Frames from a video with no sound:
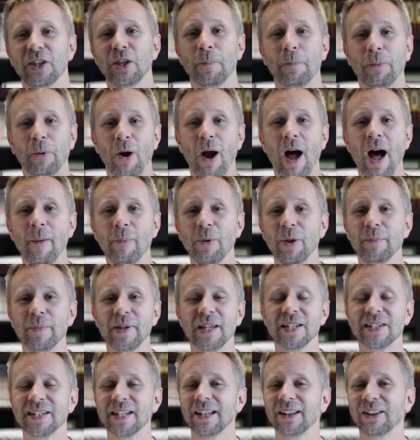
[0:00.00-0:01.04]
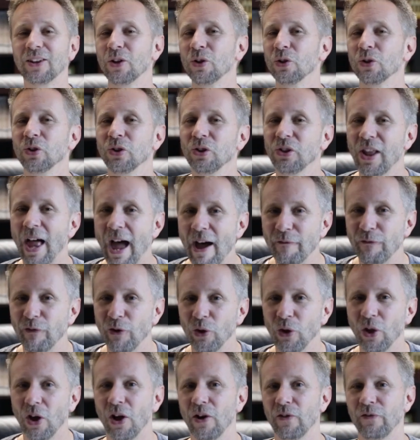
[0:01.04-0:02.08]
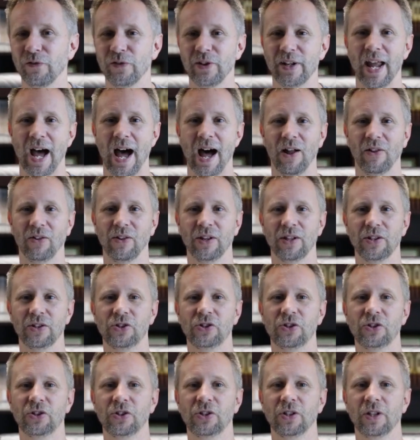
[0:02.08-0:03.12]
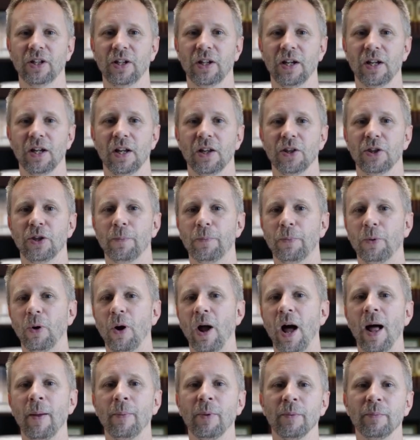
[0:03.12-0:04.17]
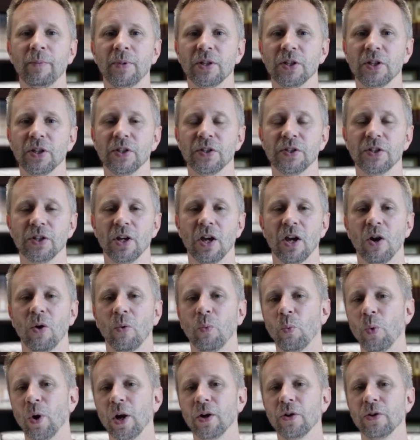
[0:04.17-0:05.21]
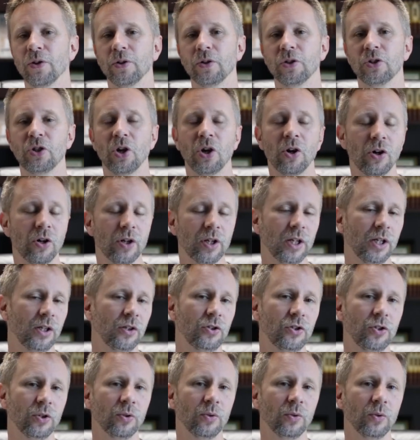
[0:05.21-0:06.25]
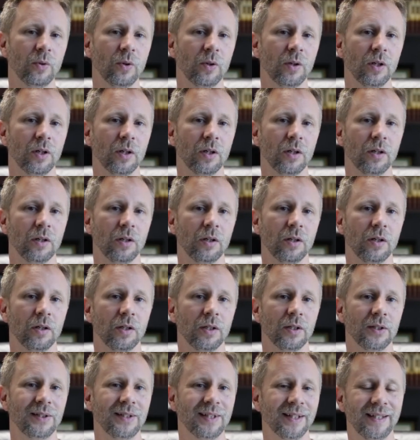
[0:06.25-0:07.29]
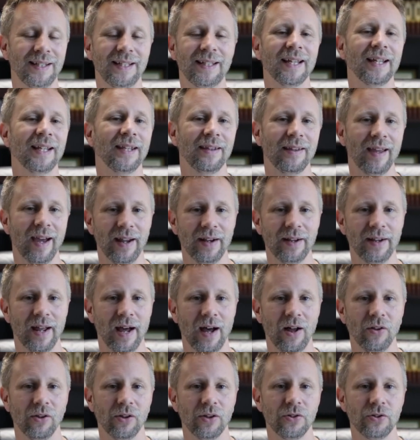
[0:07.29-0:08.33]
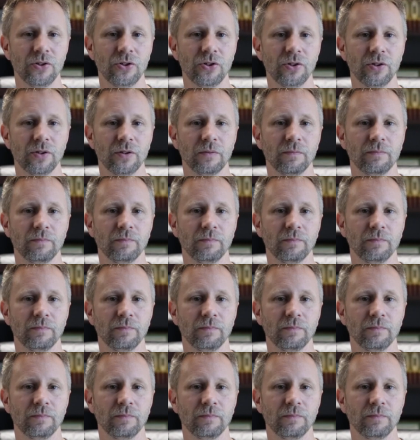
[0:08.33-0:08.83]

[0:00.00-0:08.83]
the problem isn't their level of knowledge. The problem is where they're turning to to get that knowledge.